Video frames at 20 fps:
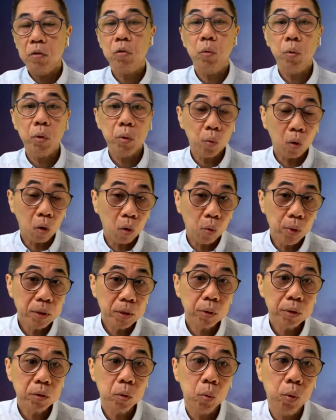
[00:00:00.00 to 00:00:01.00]
So we
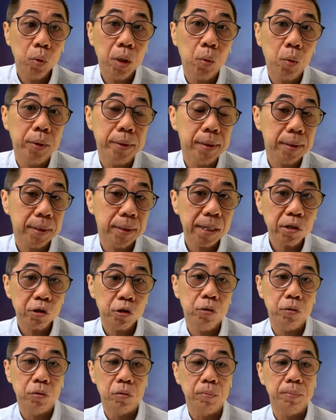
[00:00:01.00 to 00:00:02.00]
always want to work with
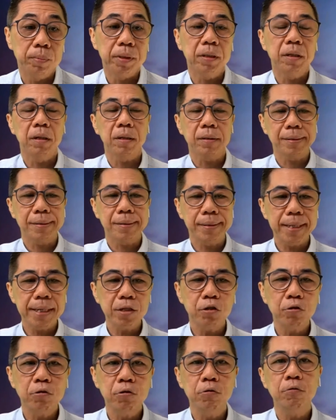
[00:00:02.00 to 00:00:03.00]
stage 2 because
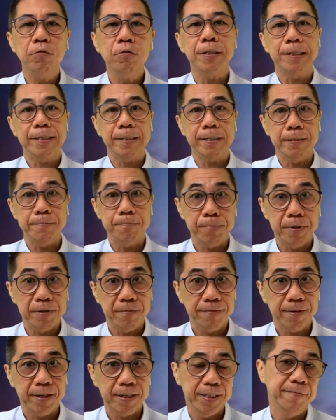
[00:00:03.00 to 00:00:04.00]
stage 2 is
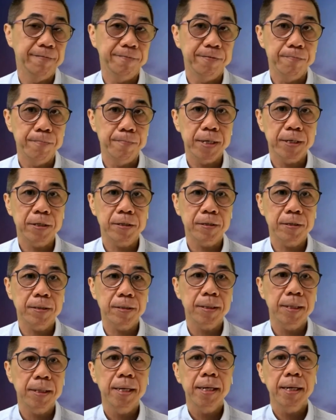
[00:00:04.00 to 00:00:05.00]
simplified
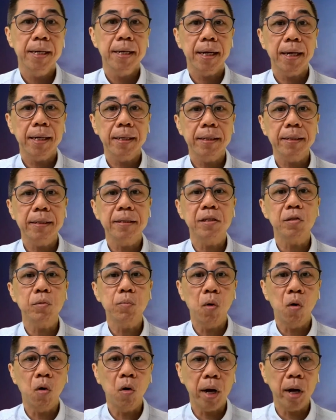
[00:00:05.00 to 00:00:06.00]
information and it's
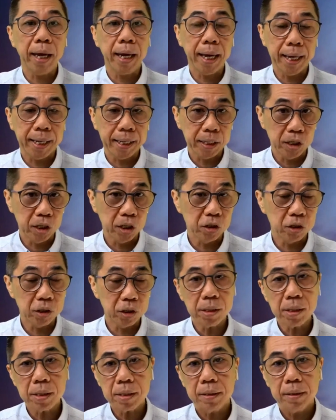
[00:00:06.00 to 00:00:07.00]
more
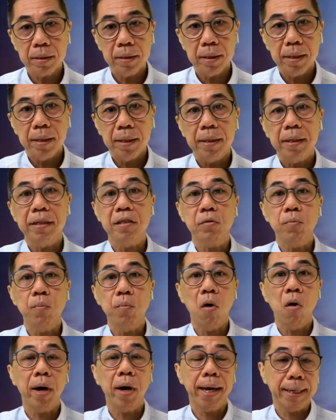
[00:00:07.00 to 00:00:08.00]
engaging, it's
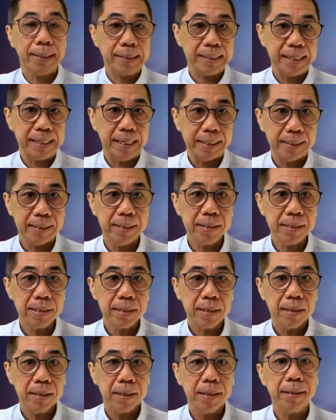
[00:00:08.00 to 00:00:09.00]
more exciting,
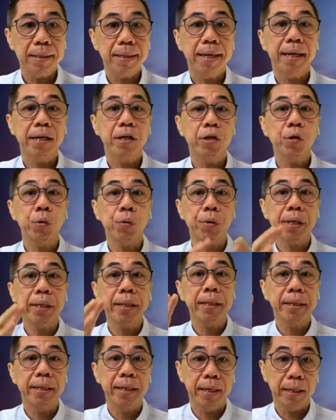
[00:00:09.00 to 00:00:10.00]
it can
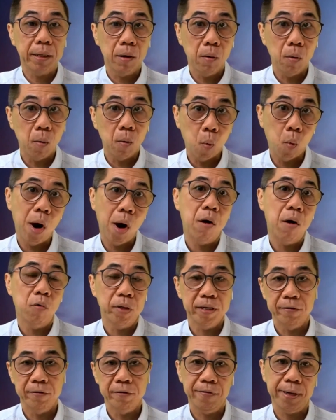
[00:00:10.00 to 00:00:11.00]
create that wow
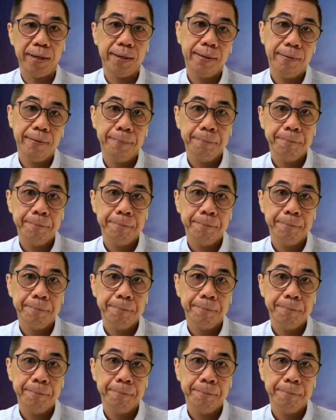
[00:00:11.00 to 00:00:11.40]
effect.